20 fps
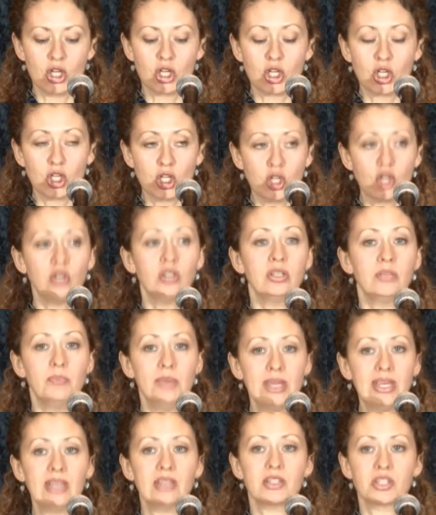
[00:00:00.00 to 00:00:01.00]

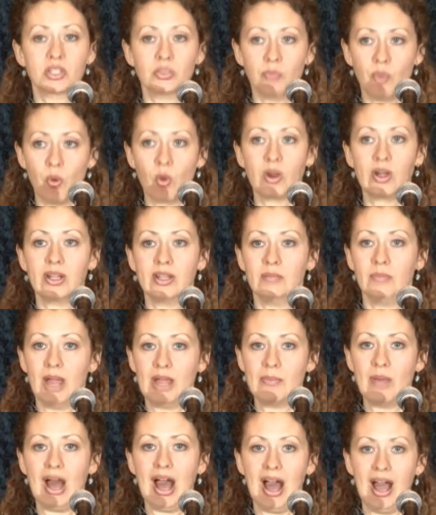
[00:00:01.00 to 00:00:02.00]
should be supported
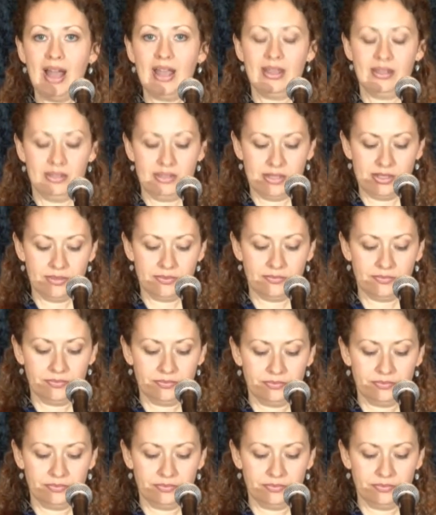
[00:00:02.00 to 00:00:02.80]
by Baha'is.